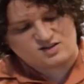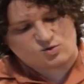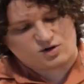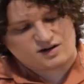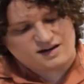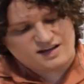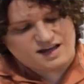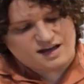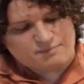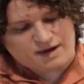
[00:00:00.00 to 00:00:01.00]
the store
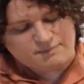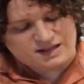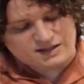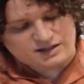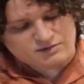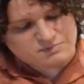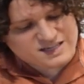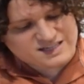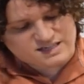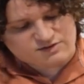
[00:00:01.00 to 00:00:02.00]
might be a little
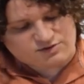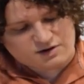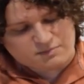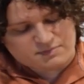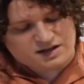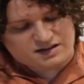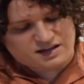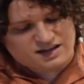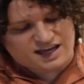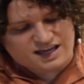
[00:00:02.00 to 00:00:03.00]
bit different, but
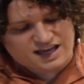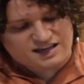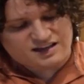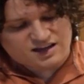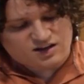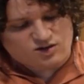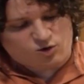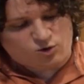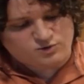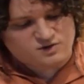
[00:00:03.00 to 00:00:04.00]
again, the
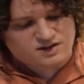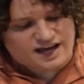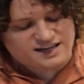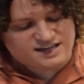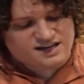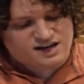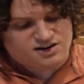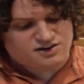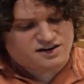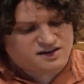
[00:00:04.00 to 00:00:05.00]
whole idea
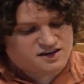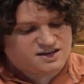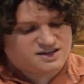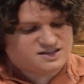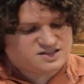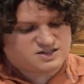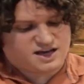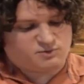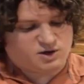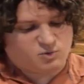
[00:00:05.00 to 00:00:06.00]
here is, is
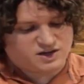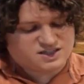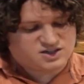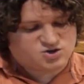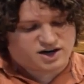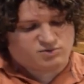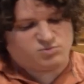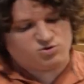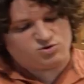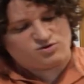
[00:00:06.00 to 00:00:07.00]
that we want to try and
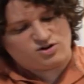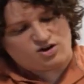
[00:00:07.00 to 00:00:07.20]
remove